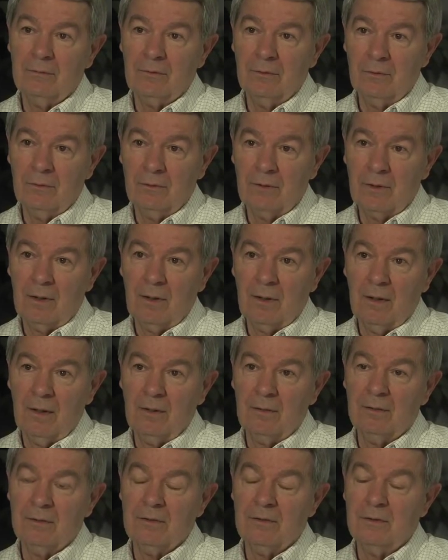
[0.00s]
junior
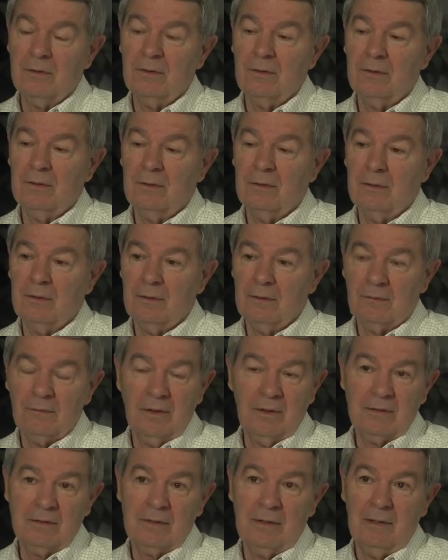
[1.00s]
college and the
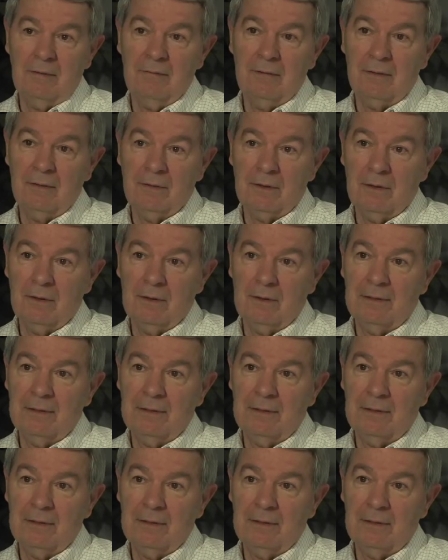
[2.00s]
rest of it.